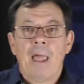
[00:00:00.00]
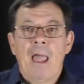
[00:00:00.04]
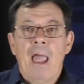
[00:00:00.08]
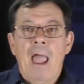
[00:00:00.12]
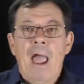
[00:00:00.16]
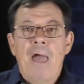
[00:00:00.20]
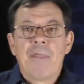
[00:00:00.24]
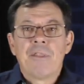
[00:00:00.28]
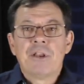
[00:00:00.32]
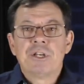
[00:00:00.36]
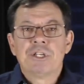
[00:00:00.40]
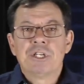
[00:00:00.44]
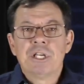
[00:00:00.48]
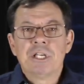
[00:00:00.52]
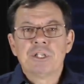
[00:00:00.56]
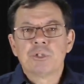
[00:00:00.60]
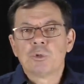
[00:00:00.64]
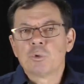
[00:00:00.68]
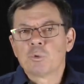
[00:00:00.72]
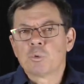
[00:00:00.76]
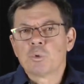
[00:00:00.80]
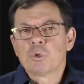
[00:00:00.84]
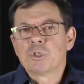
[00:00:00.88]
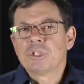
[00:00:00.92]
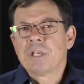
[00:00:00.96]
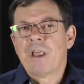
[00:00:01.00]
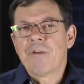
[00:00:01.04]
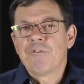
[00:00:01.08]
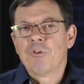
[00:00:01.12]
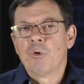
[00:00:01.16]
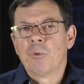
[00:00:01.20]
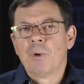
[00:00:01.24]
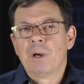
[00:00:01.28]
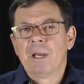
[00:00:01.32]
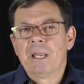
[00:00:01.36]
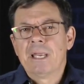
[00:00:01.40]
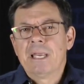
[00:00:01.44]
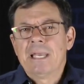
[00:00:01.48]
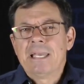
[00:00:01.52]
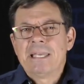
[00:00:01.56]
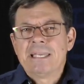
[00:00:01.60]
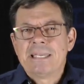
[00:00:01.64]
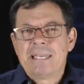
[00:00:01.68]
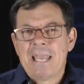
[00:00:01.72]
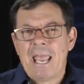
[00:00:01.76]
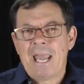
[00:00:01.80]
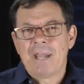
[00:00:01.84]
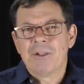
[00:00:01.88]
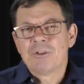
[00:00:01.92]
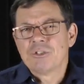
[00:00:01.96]
and that Jesus was never really
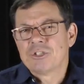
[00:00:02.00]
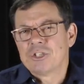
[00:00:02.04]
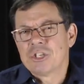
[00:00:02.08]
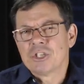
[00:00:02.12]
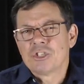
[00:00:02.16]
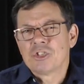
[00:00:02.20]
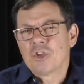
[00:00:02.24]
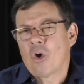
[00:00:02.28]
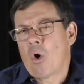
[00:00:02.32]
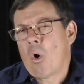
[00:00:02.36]
dead. He was just